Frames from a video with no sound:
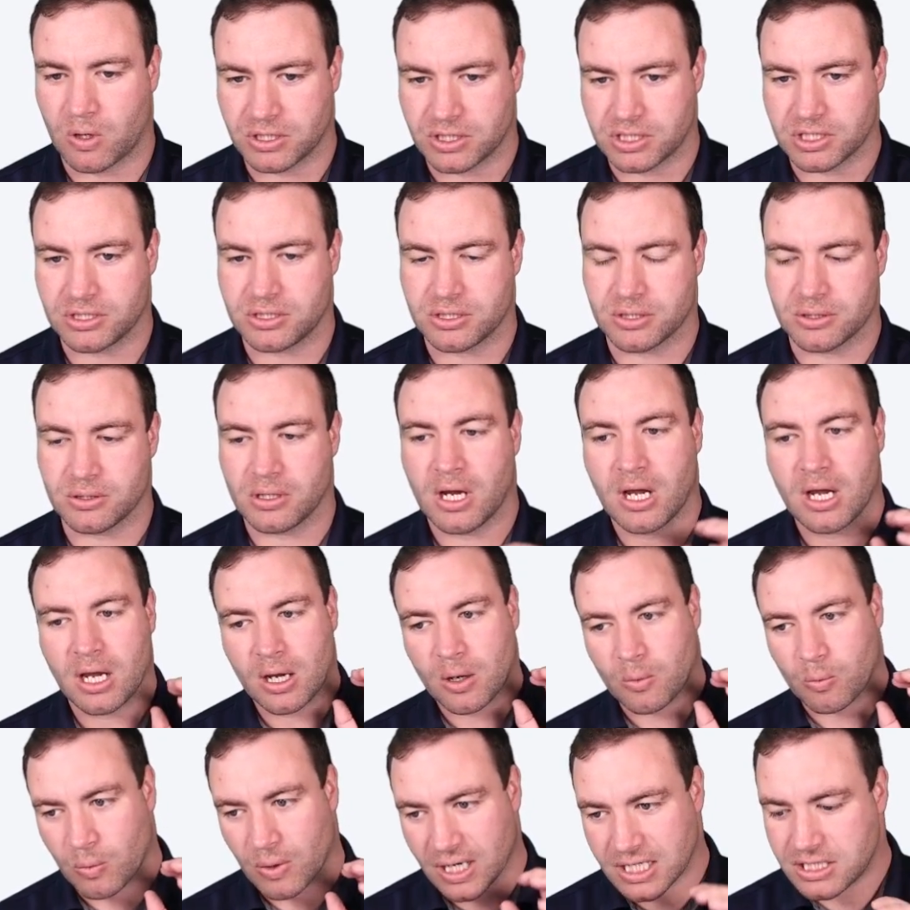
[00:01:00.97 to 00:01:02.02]
to do.
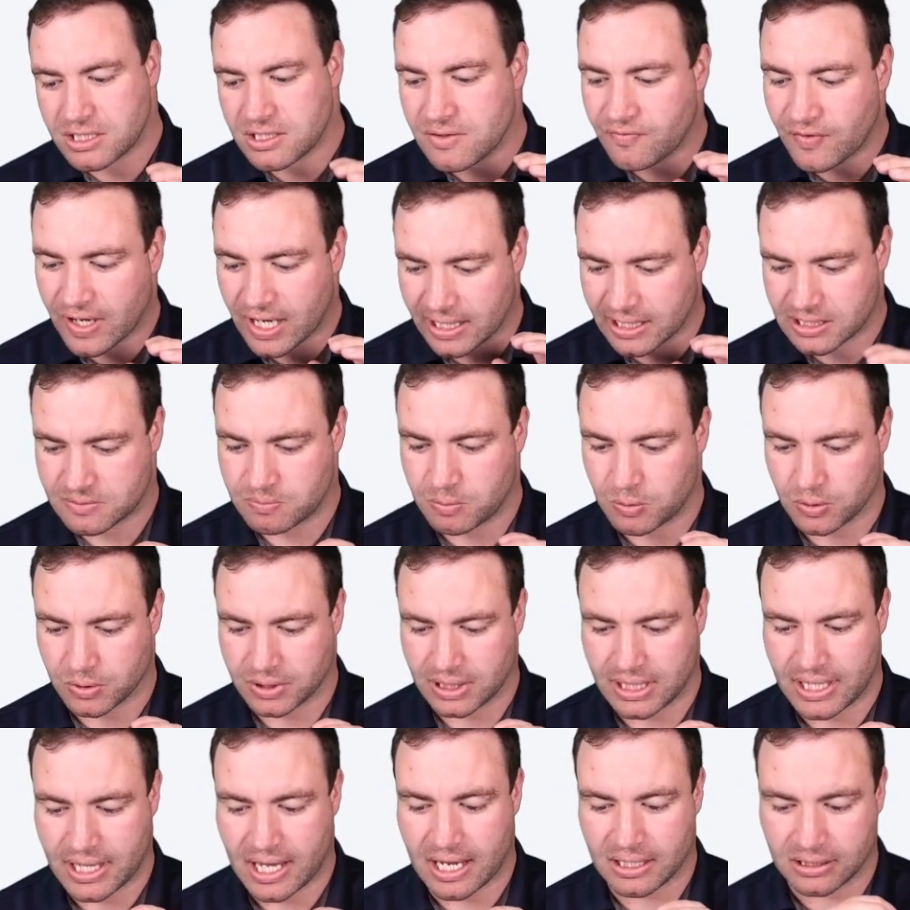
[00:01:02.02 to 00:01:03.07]
Once you've exported
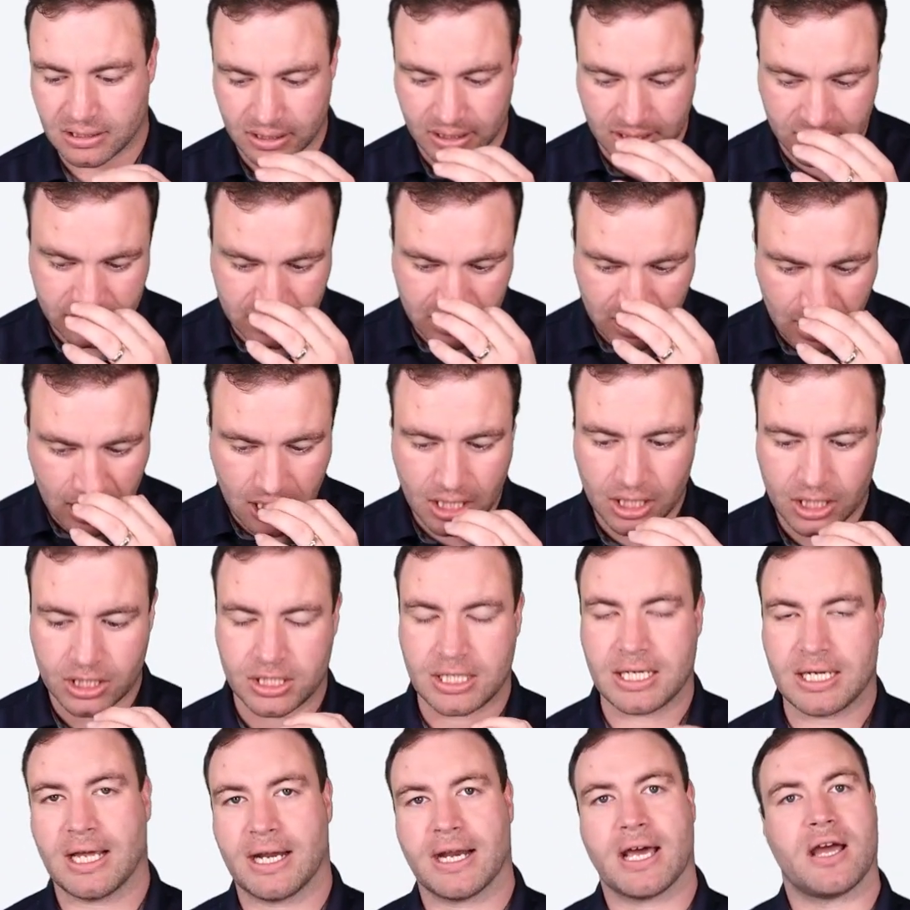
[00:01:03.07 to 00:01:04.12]
that list, you're
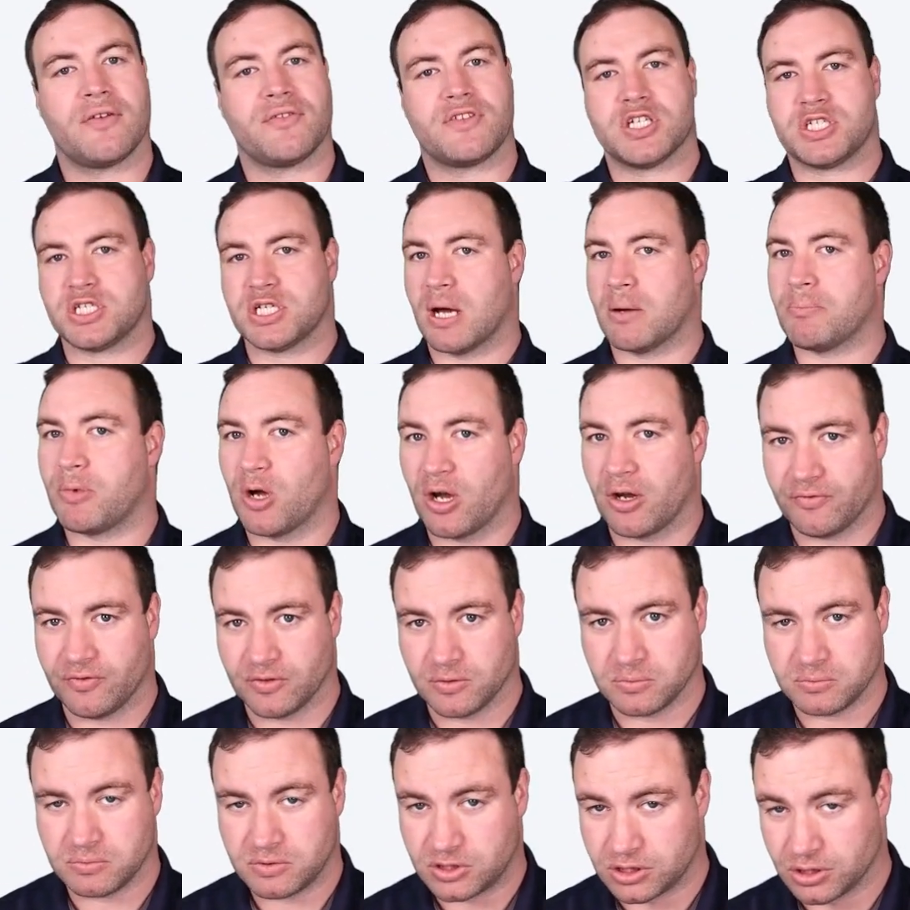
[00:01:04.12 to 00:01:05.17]
gonna have to jump over
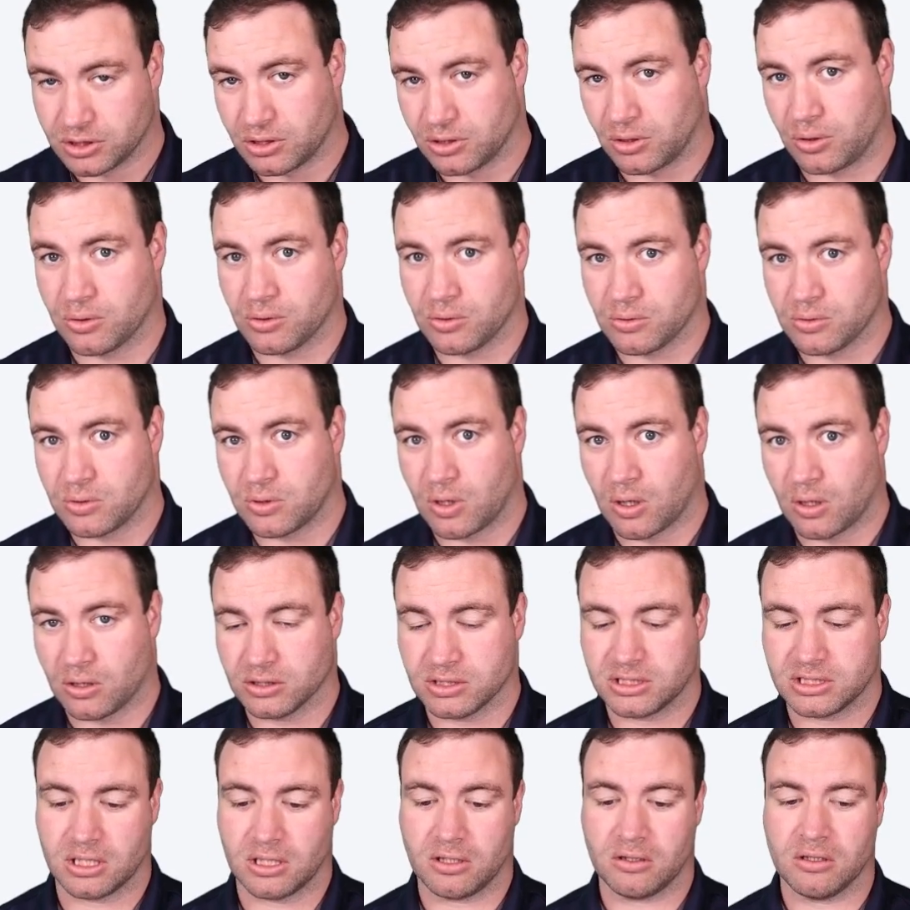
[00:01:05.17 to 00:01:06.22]
to the Google
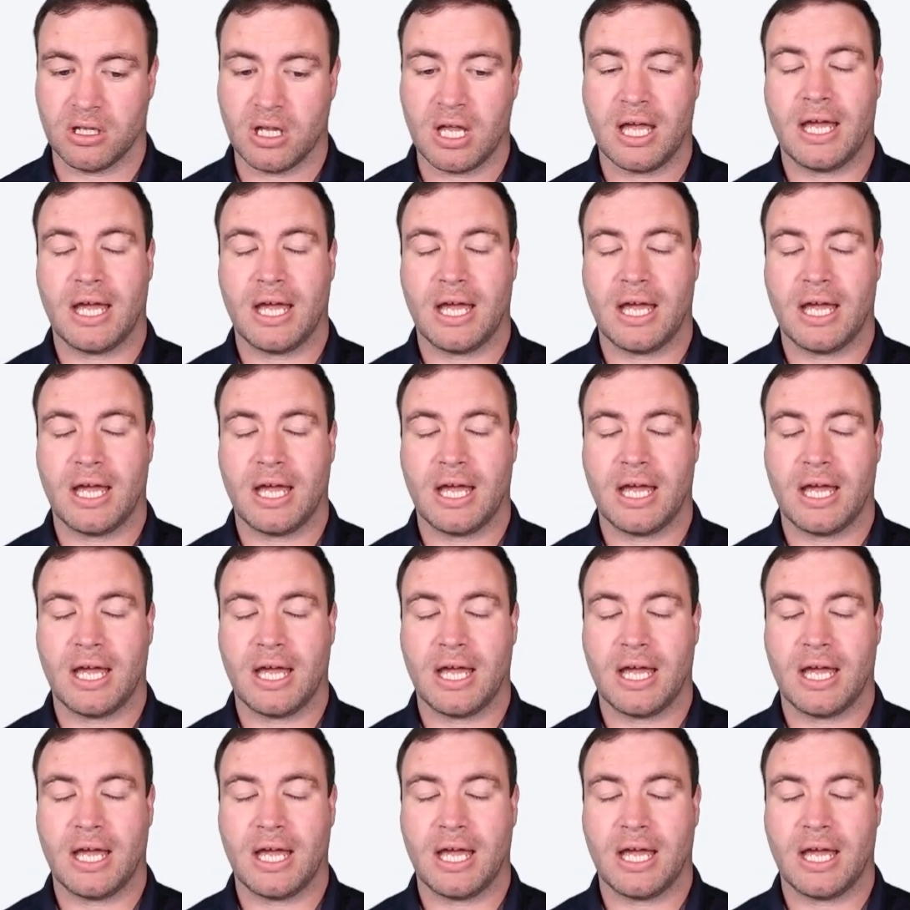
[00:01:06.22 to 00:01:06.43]
console.